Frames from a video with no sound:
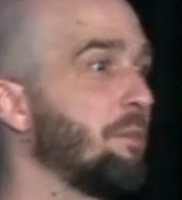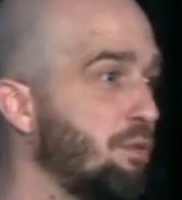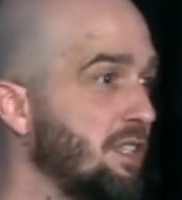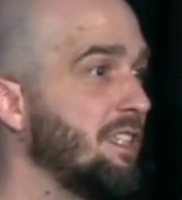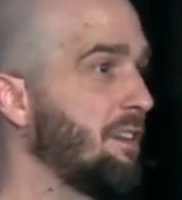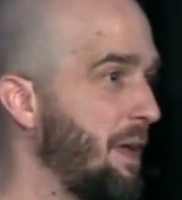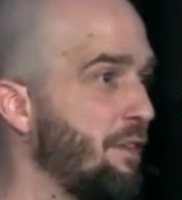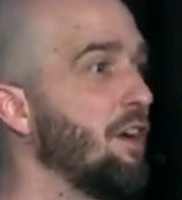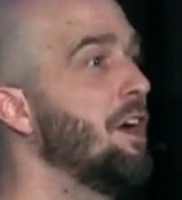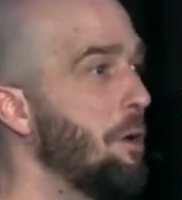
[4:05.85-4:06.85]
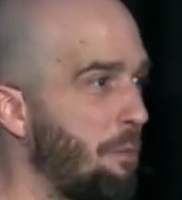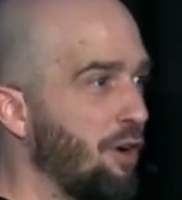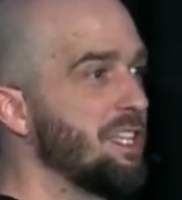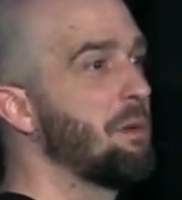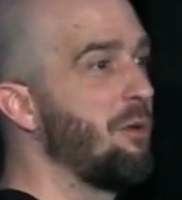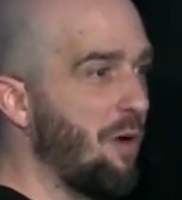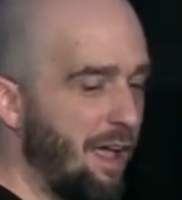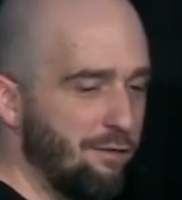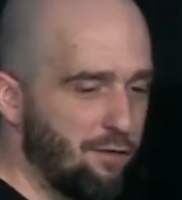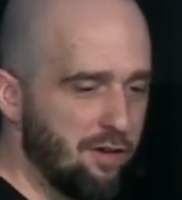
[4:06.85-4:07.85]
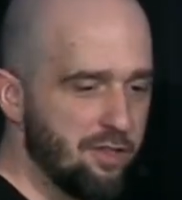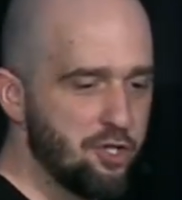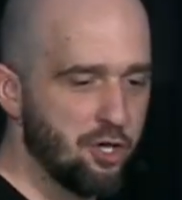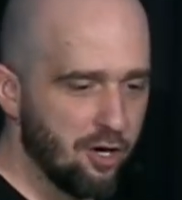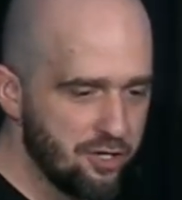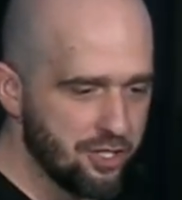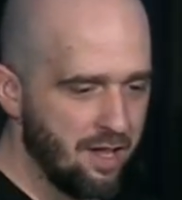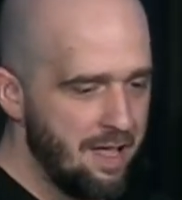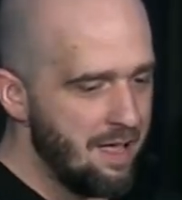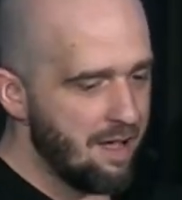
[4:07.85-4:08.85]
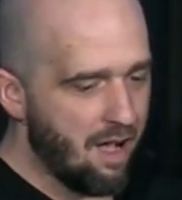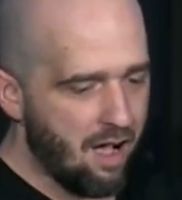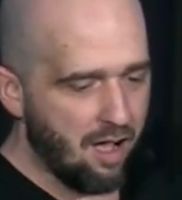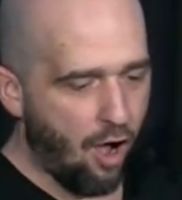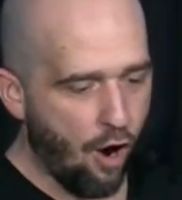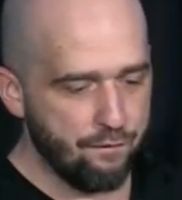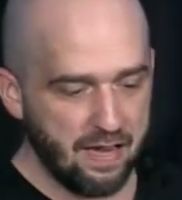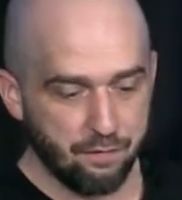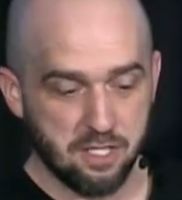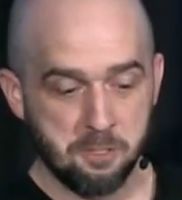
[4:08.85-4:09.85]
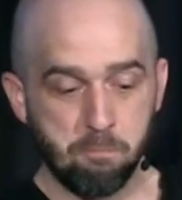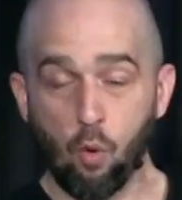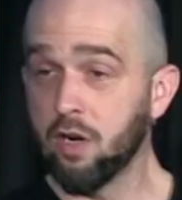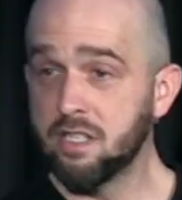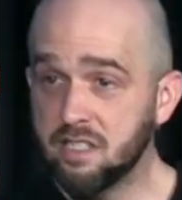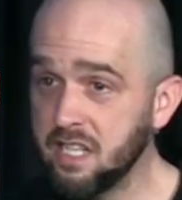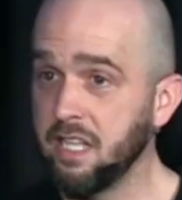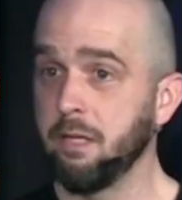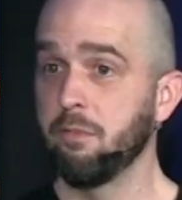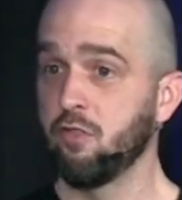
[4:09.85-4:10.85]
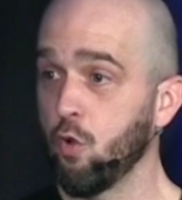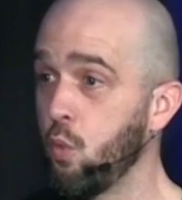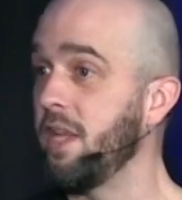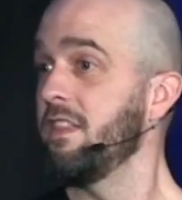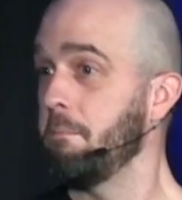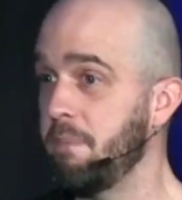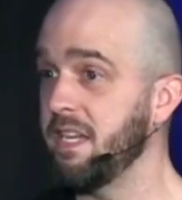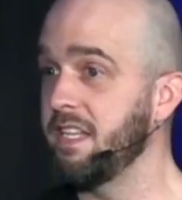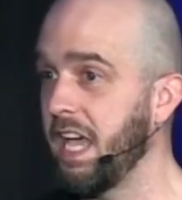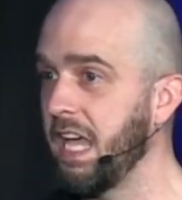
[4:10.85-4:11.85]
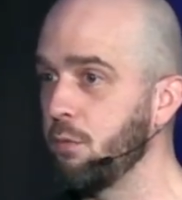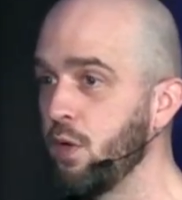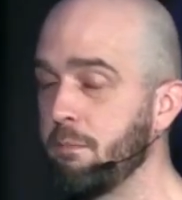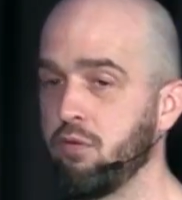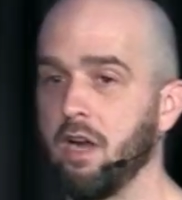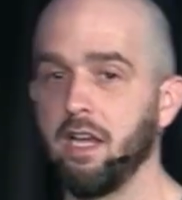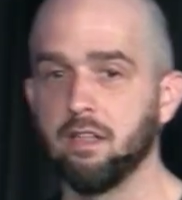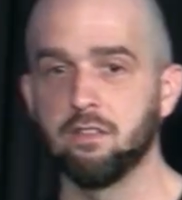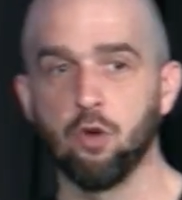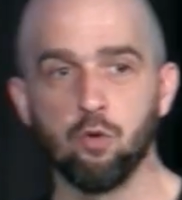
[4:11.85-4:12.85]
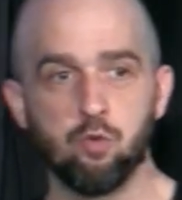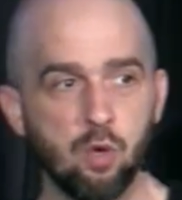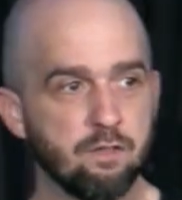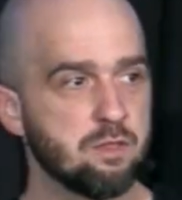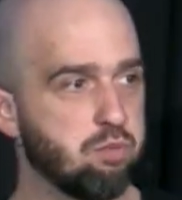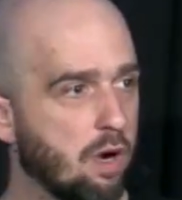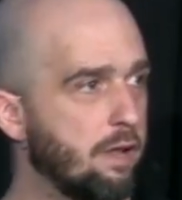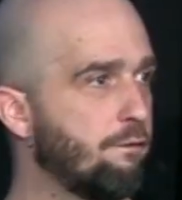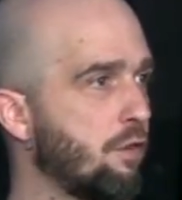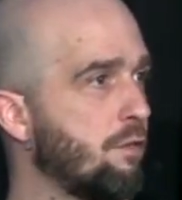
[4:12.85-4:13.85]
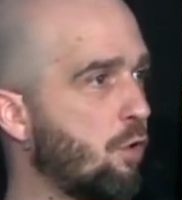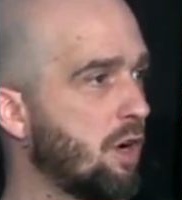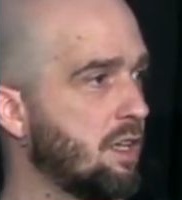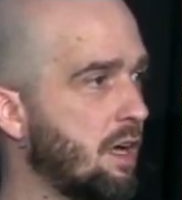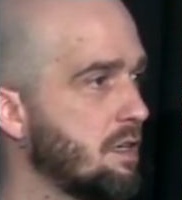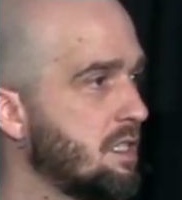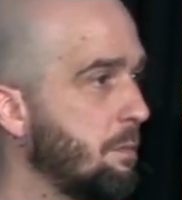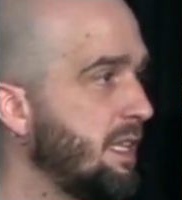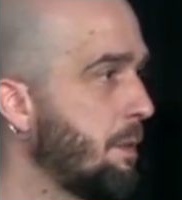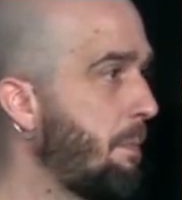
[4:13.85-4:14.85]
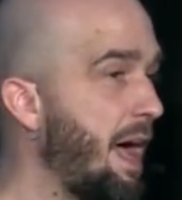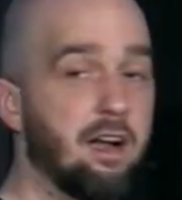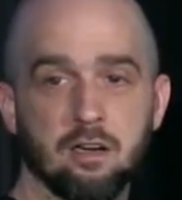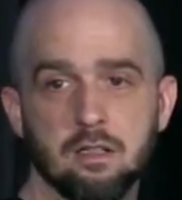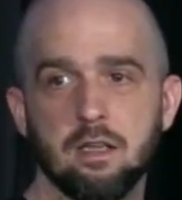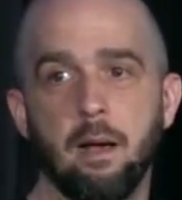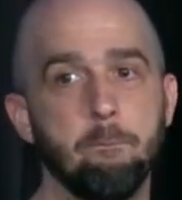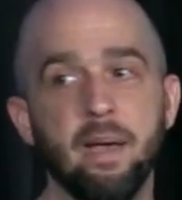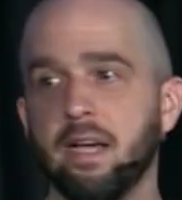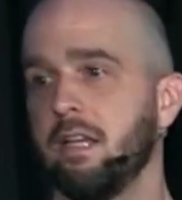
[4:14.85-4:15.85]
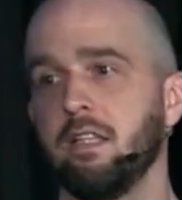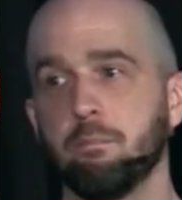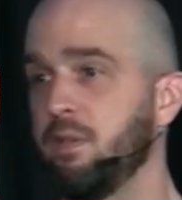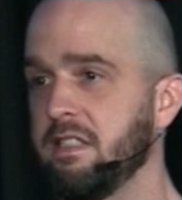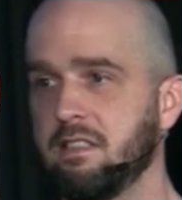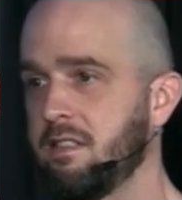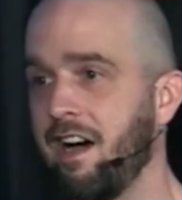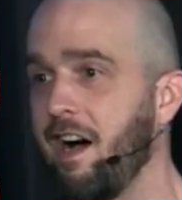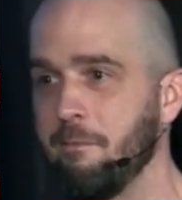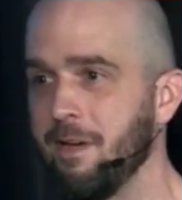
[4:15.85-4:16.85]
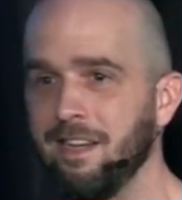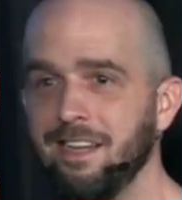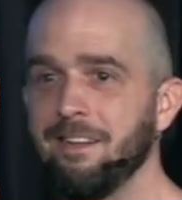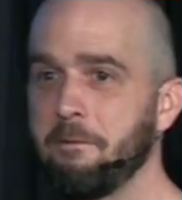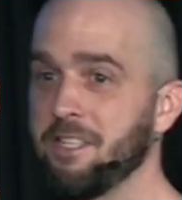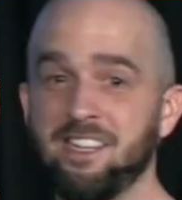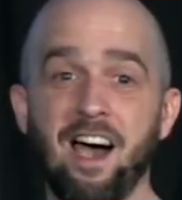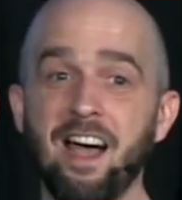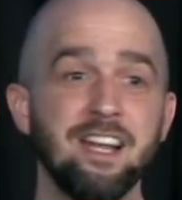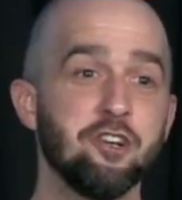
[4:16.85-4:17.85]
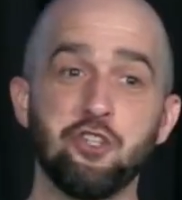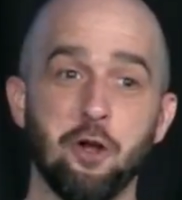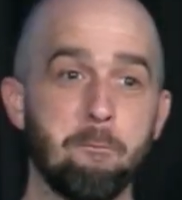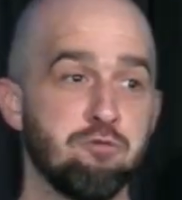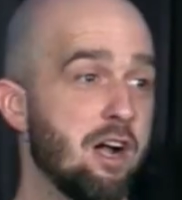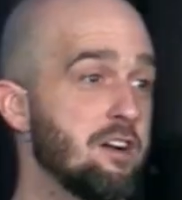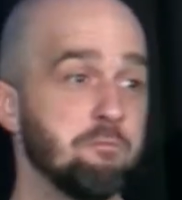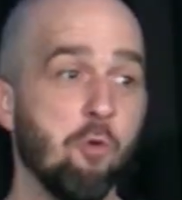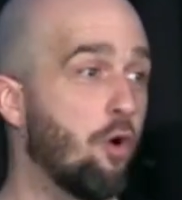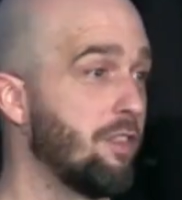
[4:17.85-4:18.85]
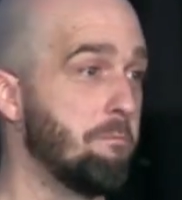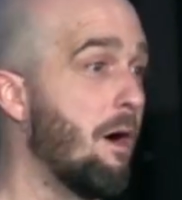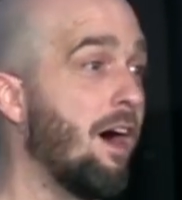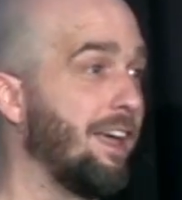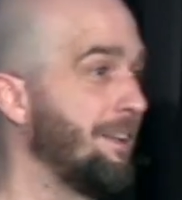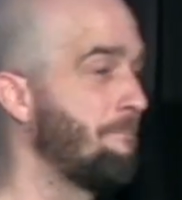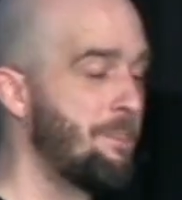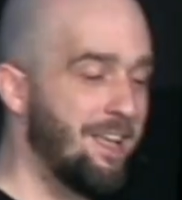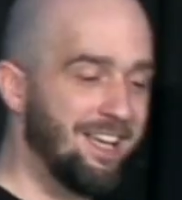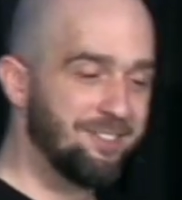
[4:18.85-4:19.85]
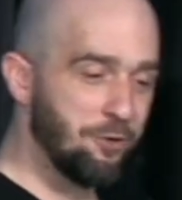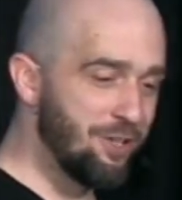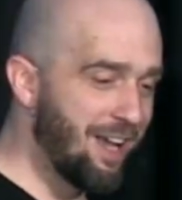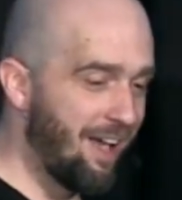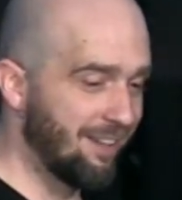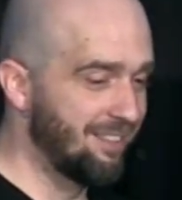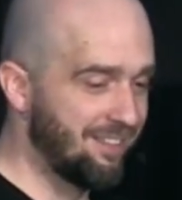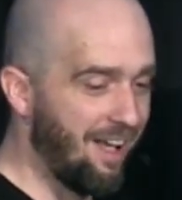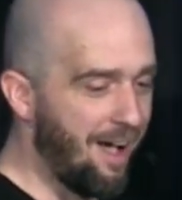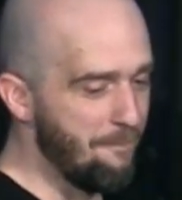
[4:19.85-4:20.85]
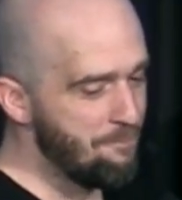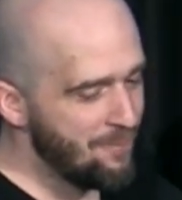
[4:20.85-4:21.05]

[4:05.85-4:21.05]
like, please let me have a parking spot right in front of the church. Our favorite sports teams to win the big game, we pray. And so whoever's praying for the 49ers to beat the Packers, I'm begging you, please stop. Because God hears your prayers more than mine. And so you got to stop.